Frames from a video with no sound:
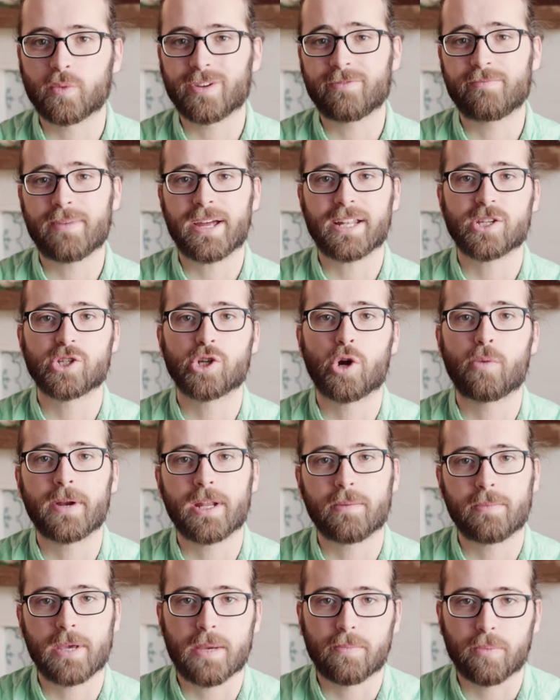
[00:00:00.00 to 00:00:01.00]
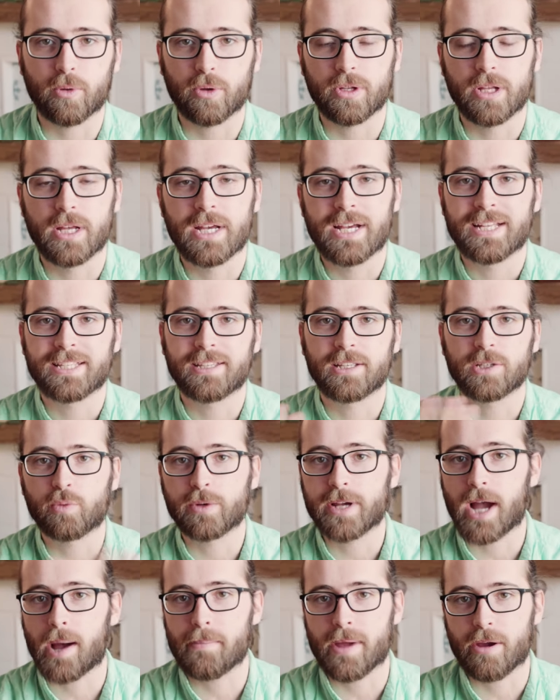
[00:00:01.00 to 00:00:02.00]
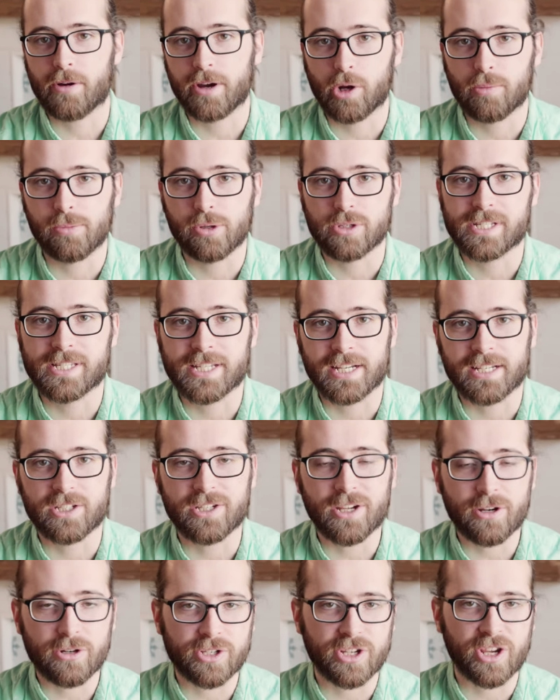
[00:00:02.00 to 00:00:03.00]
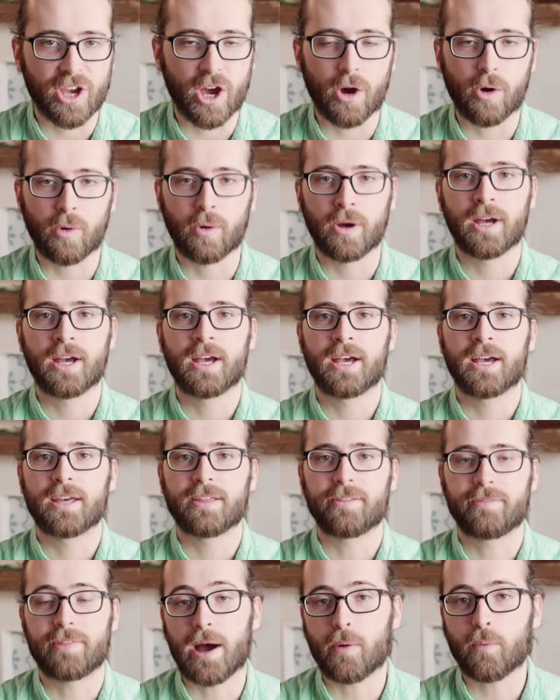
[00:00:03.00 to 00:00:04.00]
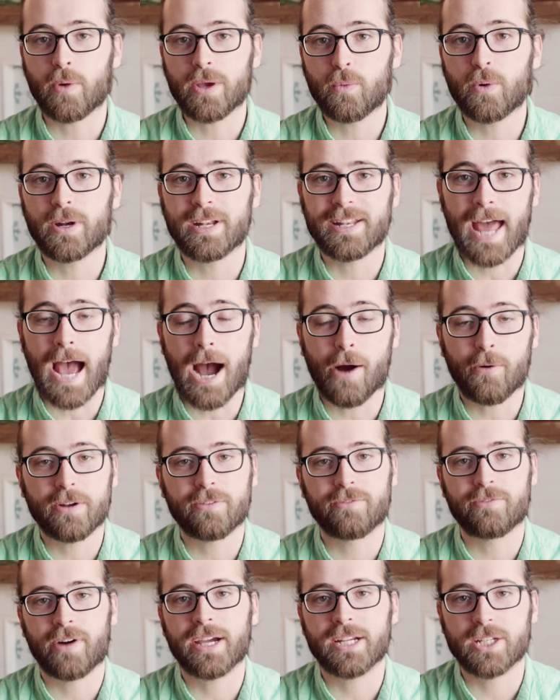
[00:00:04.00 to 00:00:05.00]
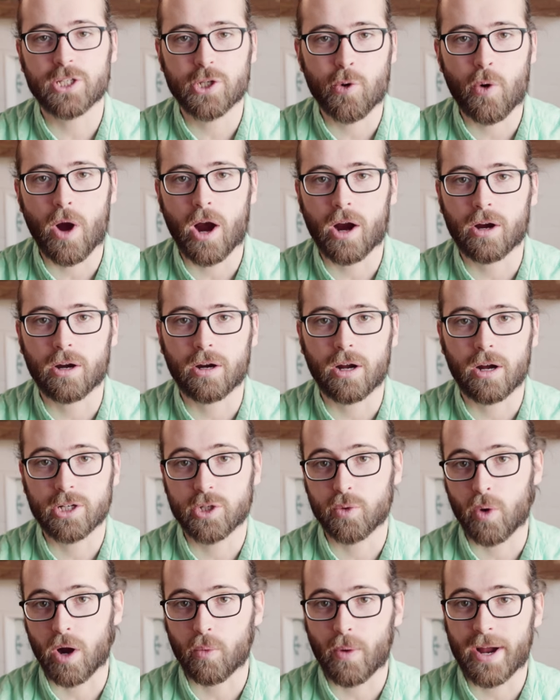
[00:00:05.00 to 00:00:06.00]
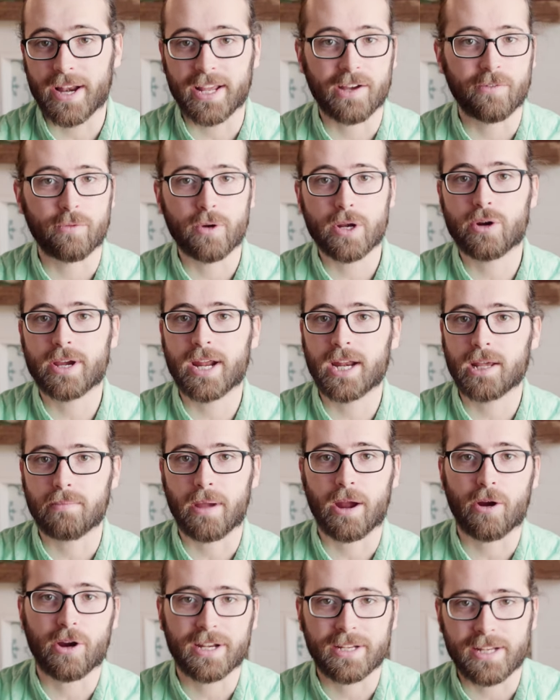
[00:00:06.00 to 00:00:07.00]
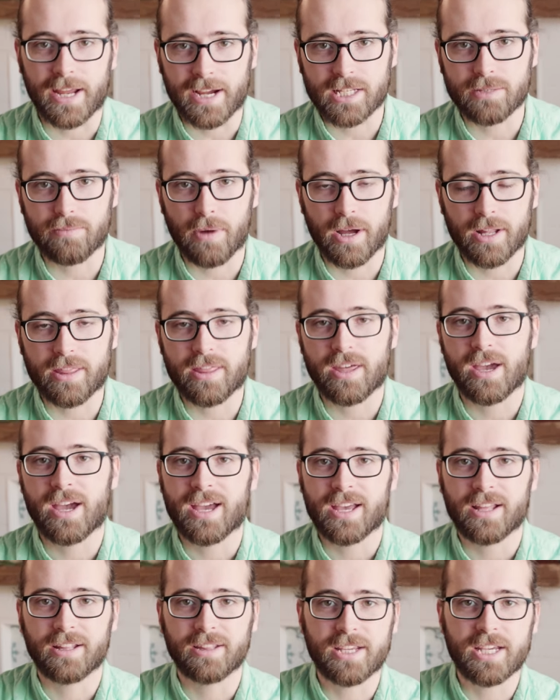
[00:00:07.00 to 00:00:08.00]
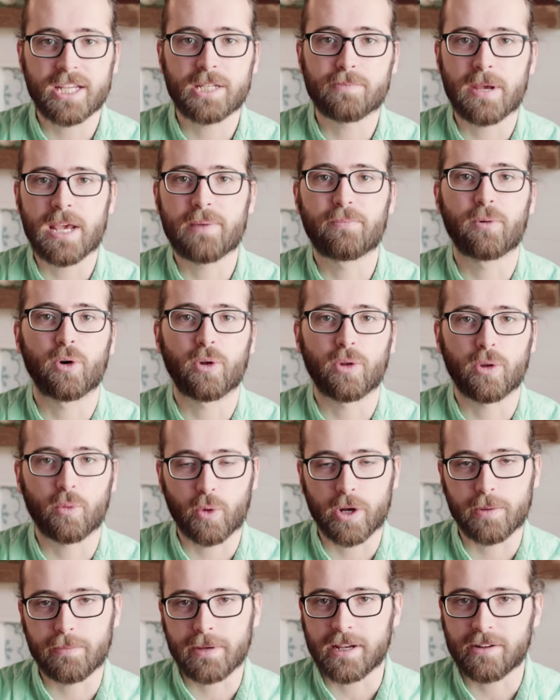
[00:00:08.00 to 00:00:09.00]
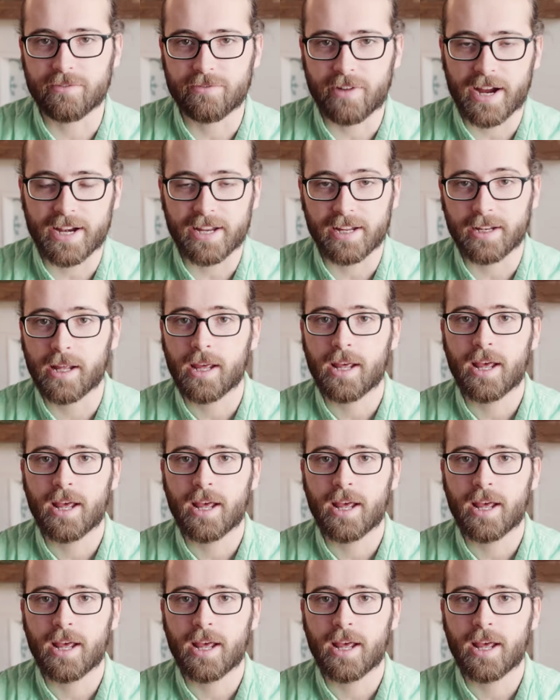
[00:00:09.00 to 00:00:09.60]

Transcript: we've met so many people since we got married almost six years ago that we would now invite to our to our wedding. If we were getting married next month, these people would be invited.